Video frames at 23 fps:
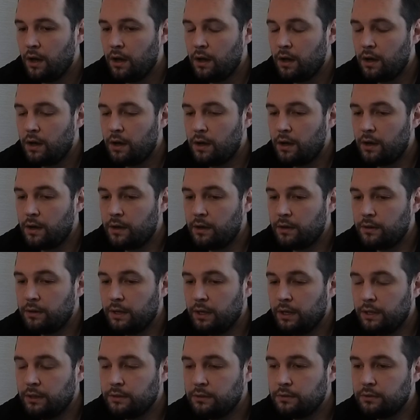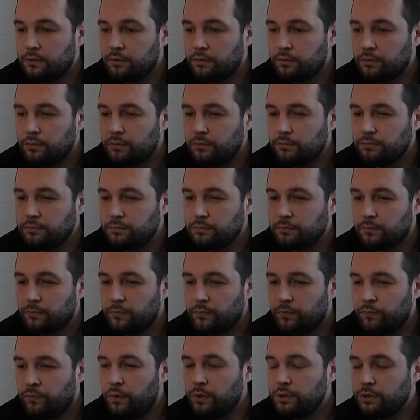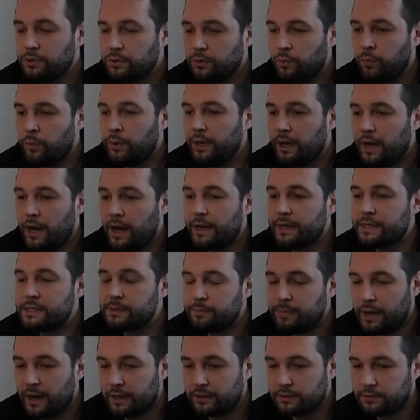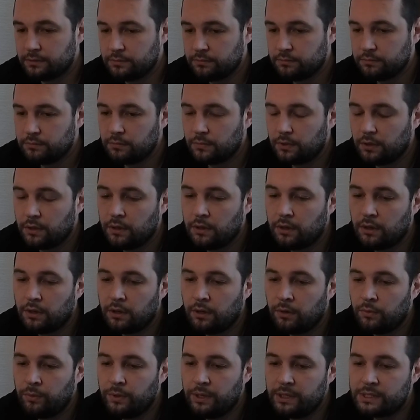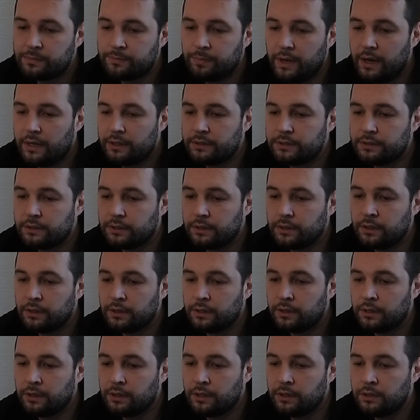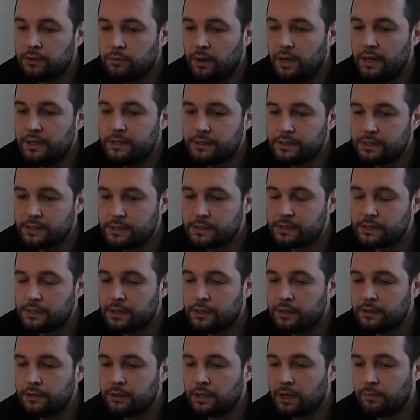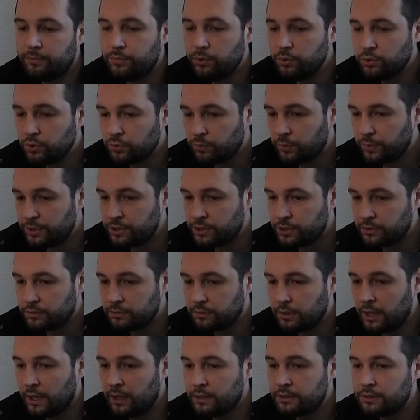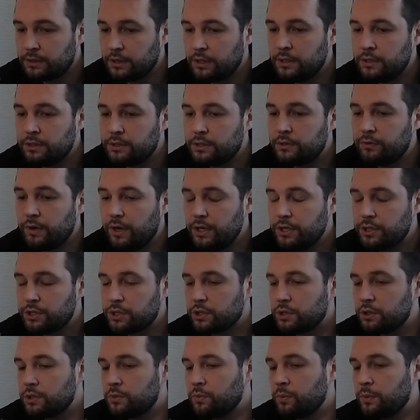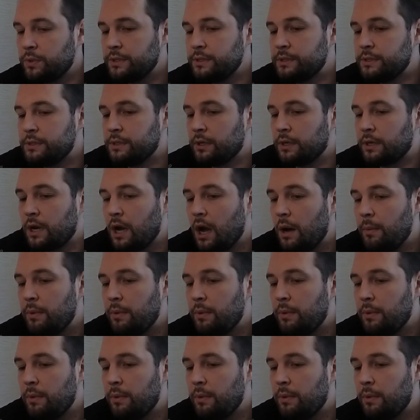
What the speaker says: And what we expect? We expect advances in computer vision and integrations with